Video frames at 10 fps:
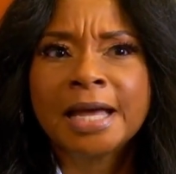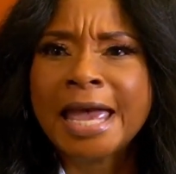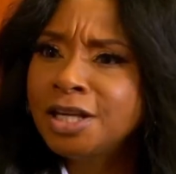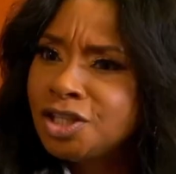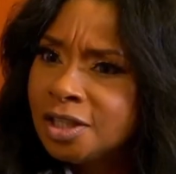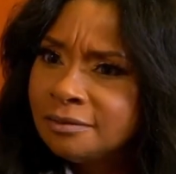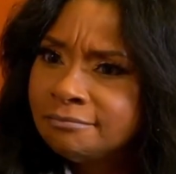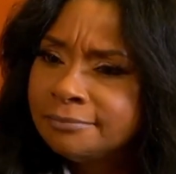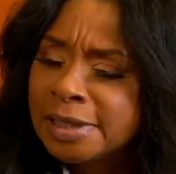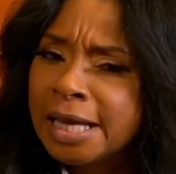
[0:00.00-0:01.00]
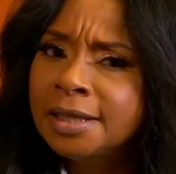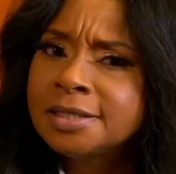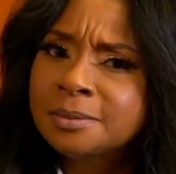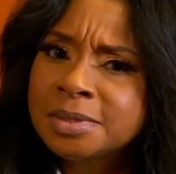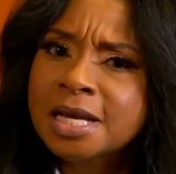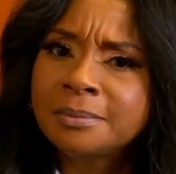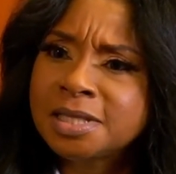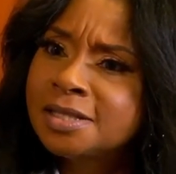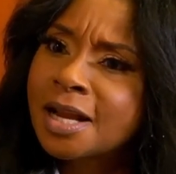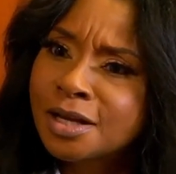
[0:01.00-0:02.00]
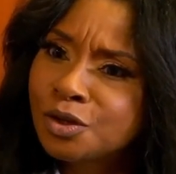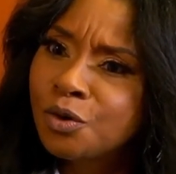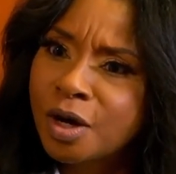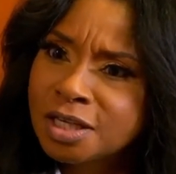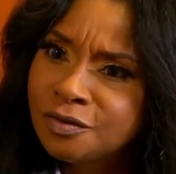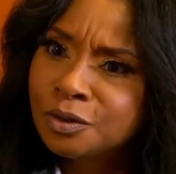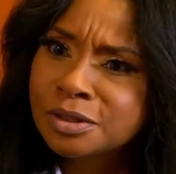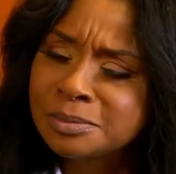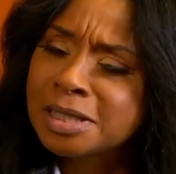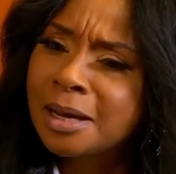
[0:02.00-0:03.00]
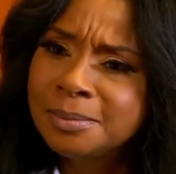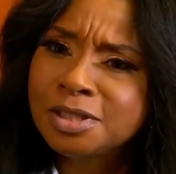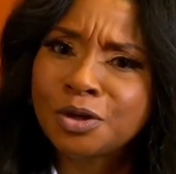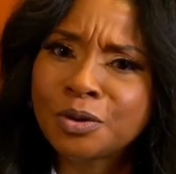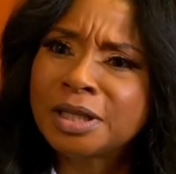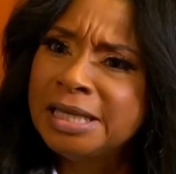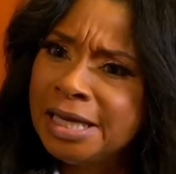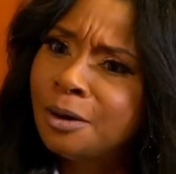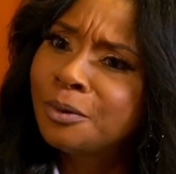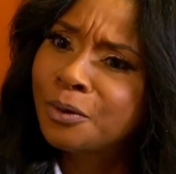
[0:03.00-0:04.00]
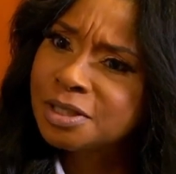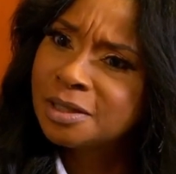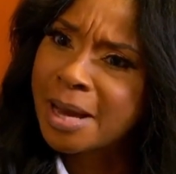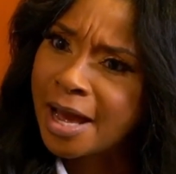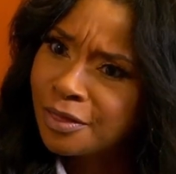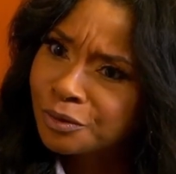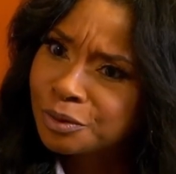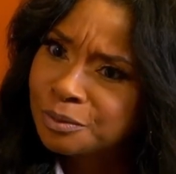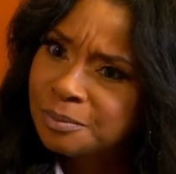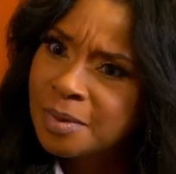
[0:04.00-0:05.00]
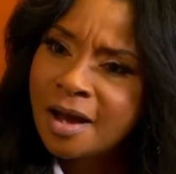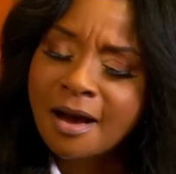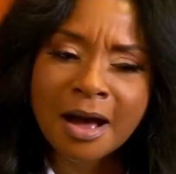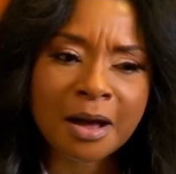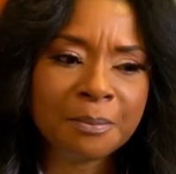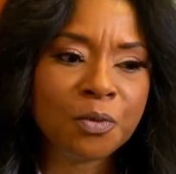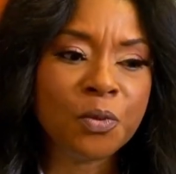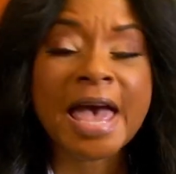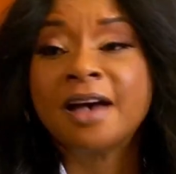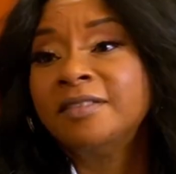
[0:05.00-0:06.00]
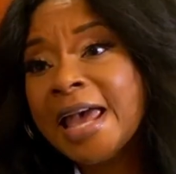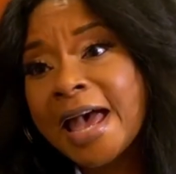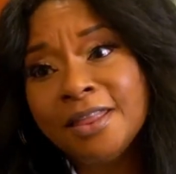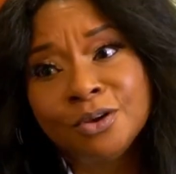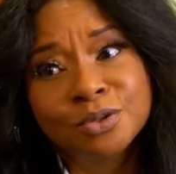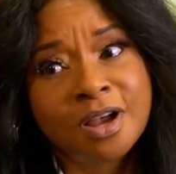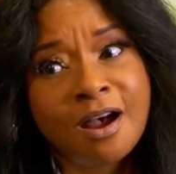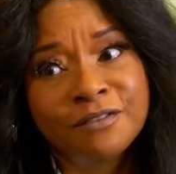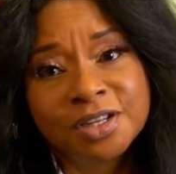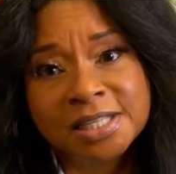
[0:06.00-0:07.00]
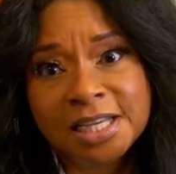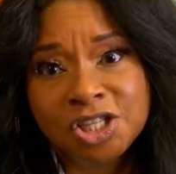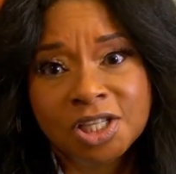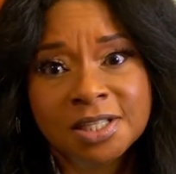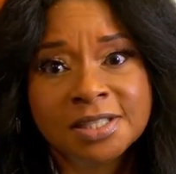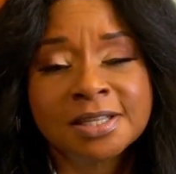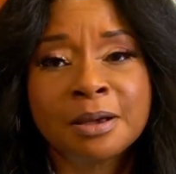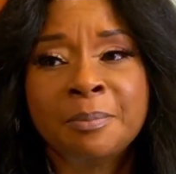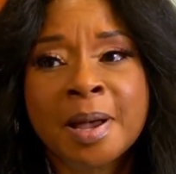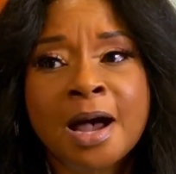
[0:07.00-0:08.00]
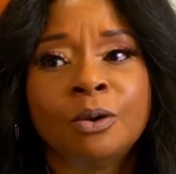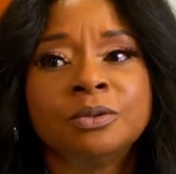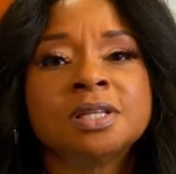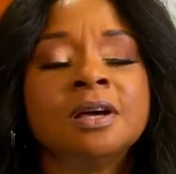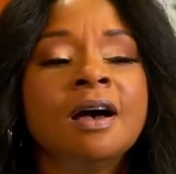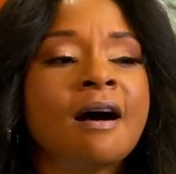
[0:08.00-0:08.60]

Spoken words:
aging. And sometimes it's not so graceful. Sometimes, you know, they need help going to the bathroom. We haven't had those conversations about